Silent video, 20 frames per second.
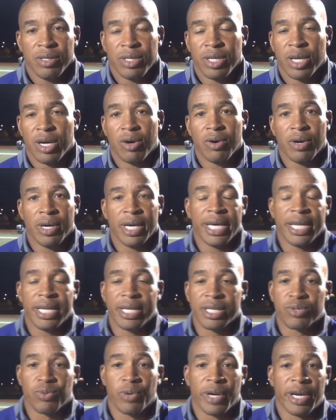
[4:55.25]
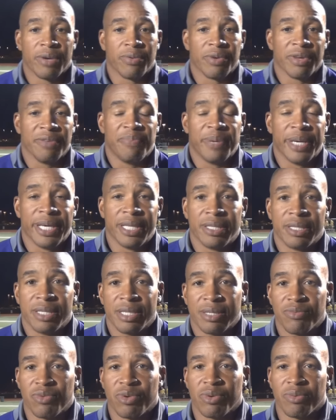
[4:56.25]
Andrew. You know, and it's weird. We've
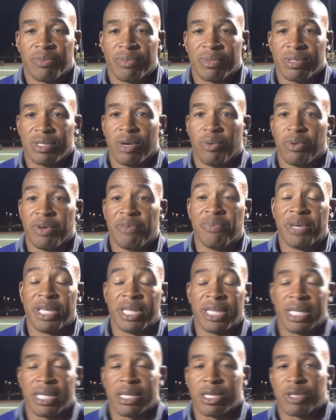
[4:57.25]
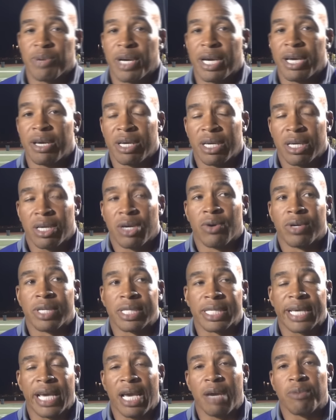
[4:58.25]
been, we, you know, we've been. It's probably going
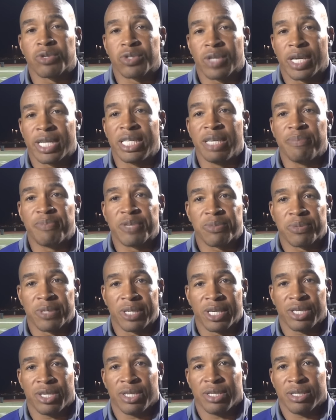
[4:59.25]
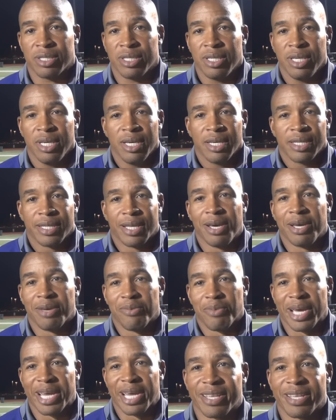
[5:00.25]
into camp was on our deepest positions.
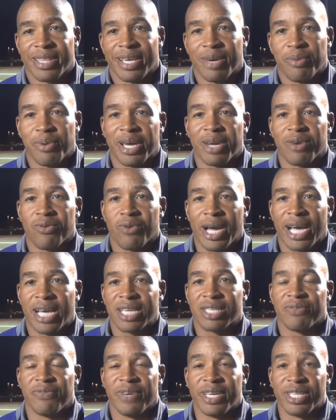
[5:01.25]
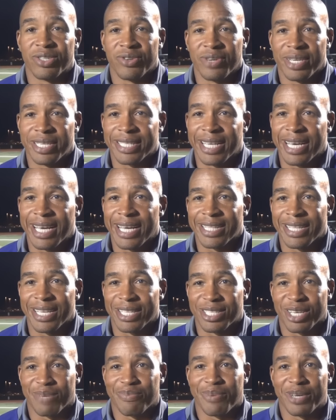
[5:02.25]
Then a, then we had a rash of injuries that
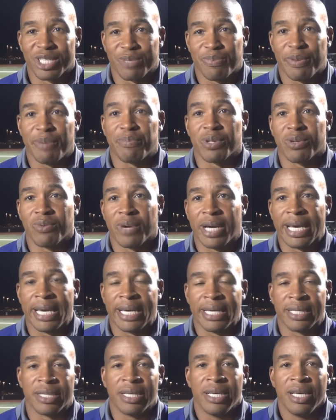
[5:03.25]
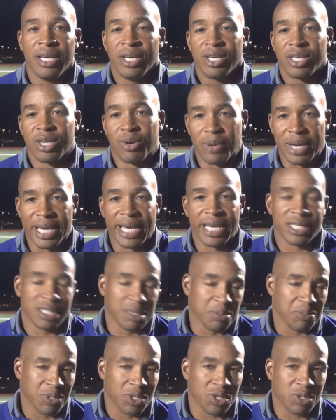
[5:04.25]
that took a bunch of people away, and you know we're getting
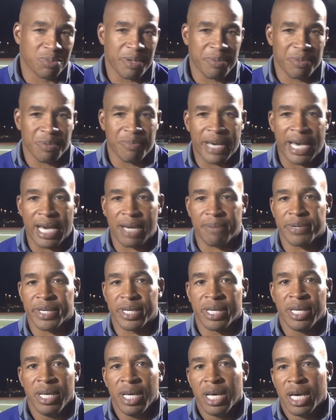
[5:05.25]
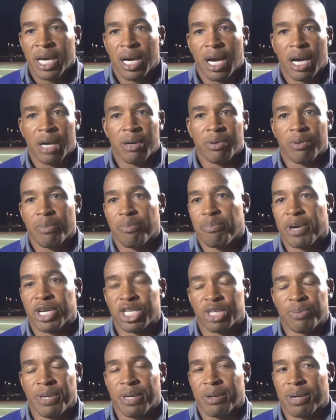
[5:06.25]
some of those people back, but.
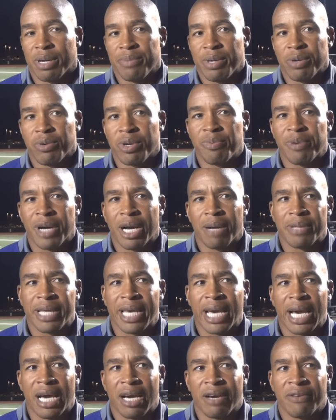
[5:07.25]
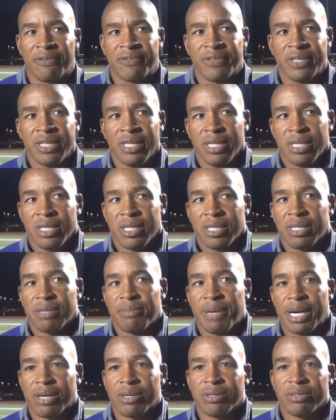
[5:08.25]
Bunch of people. I mean, we probably have
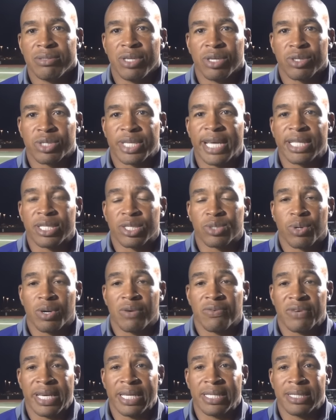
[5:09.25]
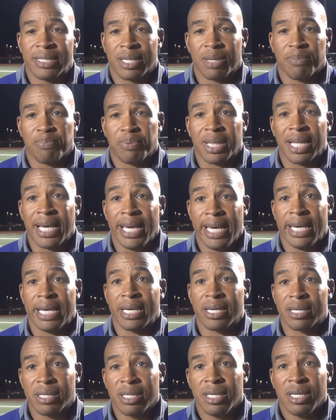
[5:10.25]
about you know ten to twelve kids that are
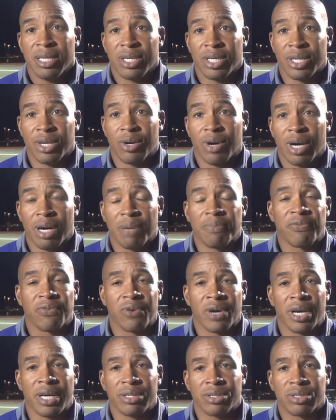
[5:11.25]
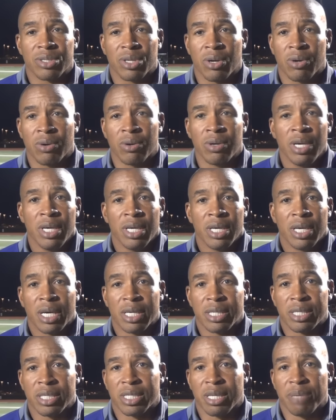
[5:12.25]
playing, you know, up front. So
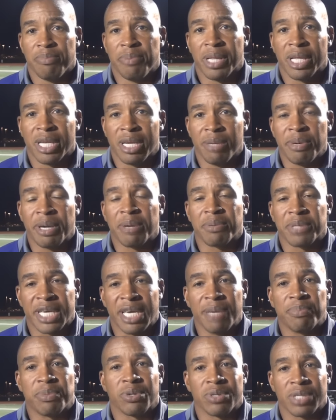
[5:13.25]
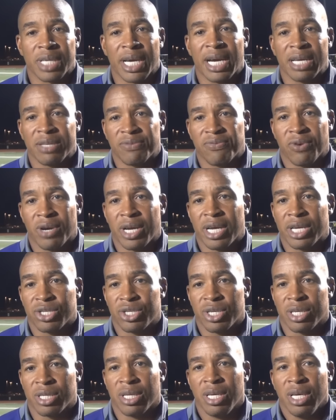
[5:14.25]
uh, just the ability to be able to keep those guys
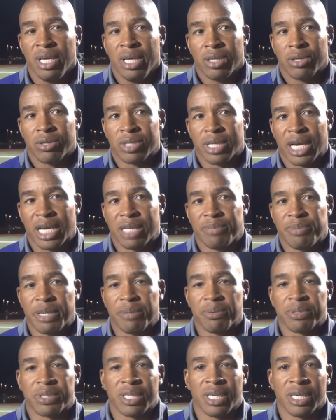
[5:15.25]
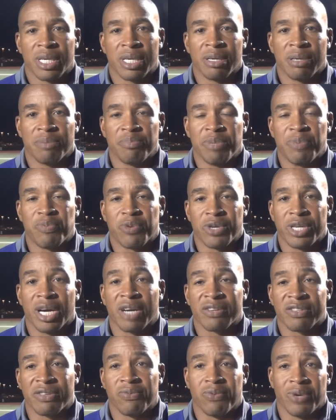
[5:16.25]
fresh and those guys be able to be
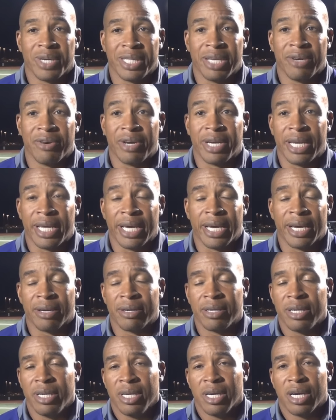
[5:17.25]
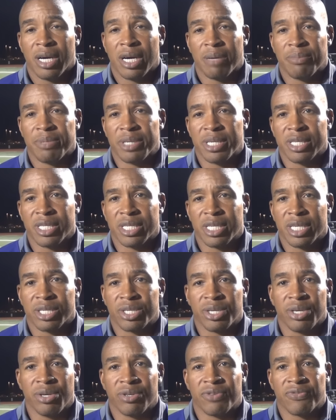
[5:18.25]
productive when they're in there, um,
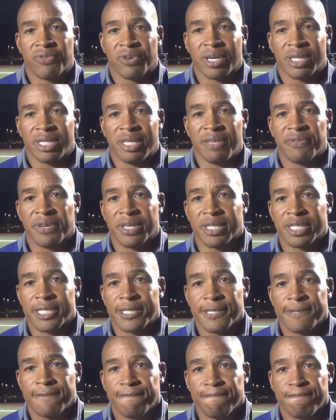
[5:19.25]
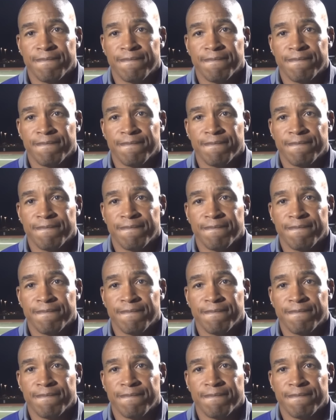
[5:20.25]
it's huge for our defense.